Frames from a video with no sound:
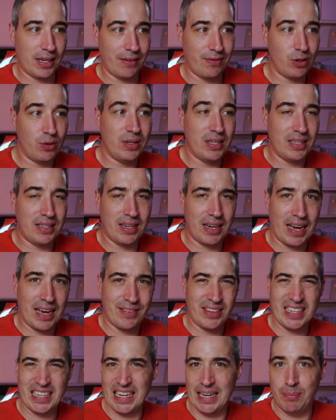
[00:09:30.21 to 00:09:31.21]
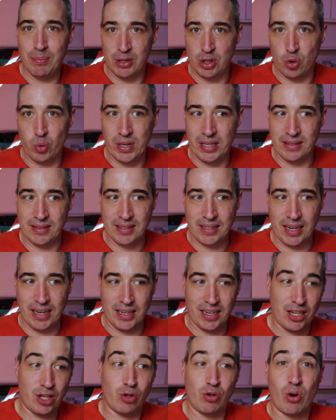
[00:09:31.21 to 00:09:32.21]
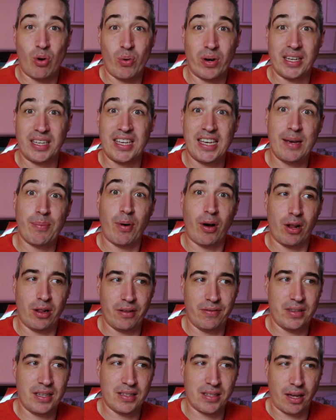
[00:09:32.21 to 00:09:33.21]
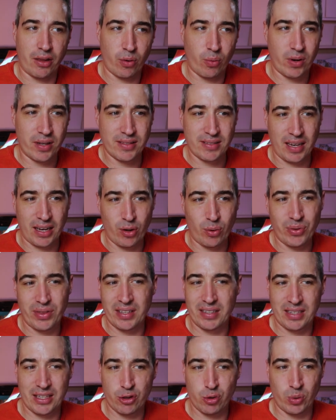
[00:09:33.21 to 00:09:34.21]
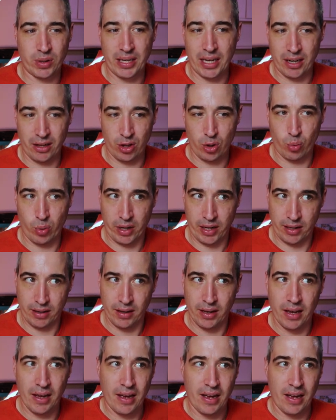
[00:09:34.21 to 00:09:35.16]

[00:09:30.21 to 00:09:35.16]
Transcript: if you need to have like an in-between state and you don't want to keep all of these other ones, I don't think these would get in the way.